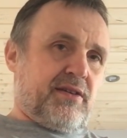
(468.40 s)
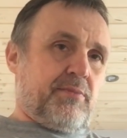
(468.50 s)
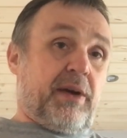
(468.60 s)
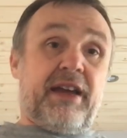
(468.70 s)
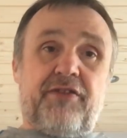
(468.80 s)

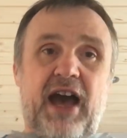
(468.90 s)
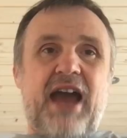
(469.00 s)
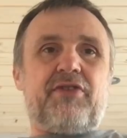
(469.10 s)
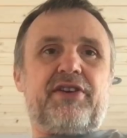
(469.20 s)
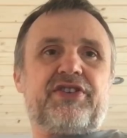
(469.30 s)
by a
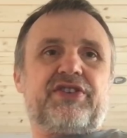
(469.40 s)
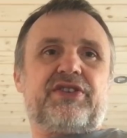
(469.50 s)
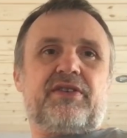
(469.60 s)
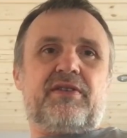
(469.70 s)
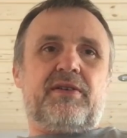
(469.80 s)

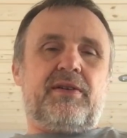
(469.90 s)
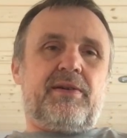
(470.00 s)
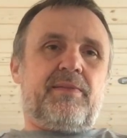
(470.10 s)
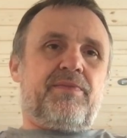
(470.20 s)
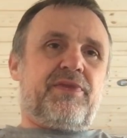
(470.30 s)
virus
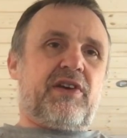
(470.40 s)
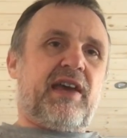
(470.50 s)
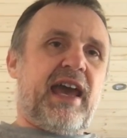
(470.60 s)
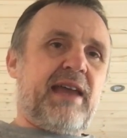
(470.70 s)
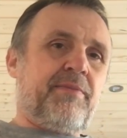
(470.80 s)
that
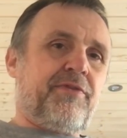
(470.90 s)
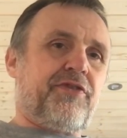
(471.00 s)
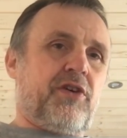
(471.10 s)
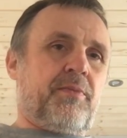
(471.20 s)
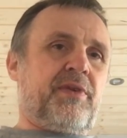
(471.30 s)
came
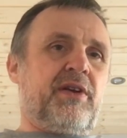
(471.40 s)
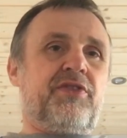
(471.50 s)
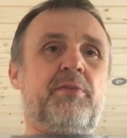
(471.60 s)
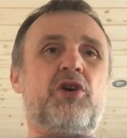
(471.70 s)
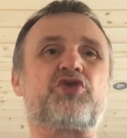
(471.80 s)
from
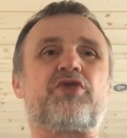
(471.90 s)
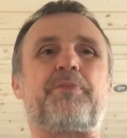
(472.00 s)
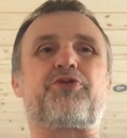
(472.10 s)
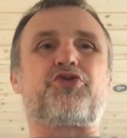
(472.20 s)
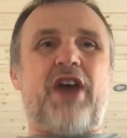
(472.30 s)
the most
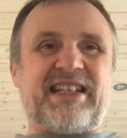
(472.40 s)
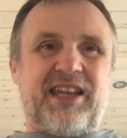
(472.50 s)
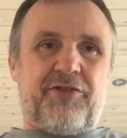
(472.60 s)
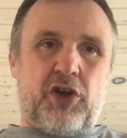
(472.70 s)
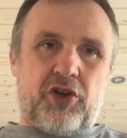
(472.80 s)

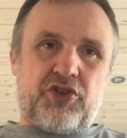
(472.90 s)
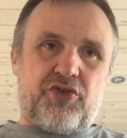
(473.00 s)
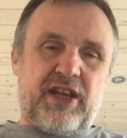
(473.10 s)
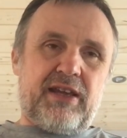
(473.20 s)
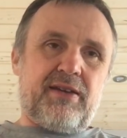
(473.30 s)
repressive
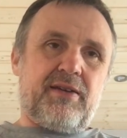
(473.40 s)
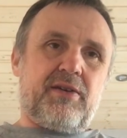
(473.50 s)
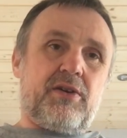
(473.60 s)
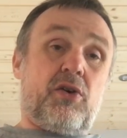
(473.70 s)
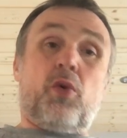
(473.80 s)
country
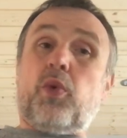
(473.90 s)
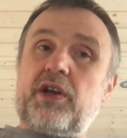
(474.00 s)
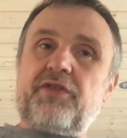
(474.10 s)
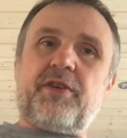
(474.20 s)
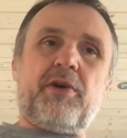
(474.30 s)
or
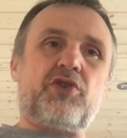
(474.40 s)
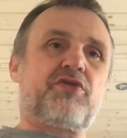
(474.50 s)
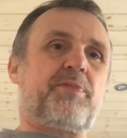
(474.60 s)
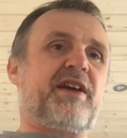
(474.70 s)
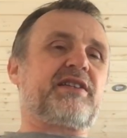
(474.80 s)
one of the
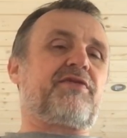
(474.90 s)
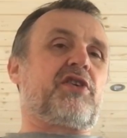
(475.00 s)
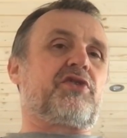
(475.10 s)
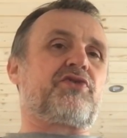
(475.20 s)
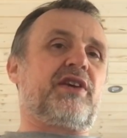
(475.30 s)
most repressive
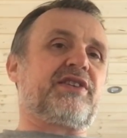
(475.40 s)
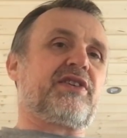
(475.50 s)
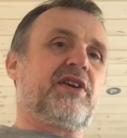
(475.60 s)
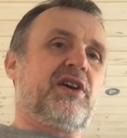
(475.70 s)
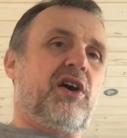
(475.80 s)

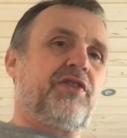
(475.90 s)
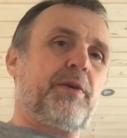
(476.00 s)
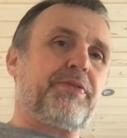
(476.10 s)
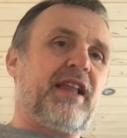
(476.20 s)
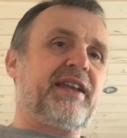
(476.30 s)
countries on
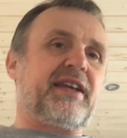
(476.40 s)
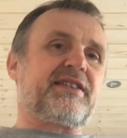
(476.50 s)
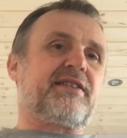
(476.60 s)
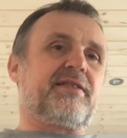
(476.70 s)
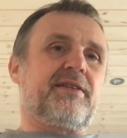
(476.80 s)
the
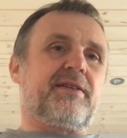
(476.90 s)
planet.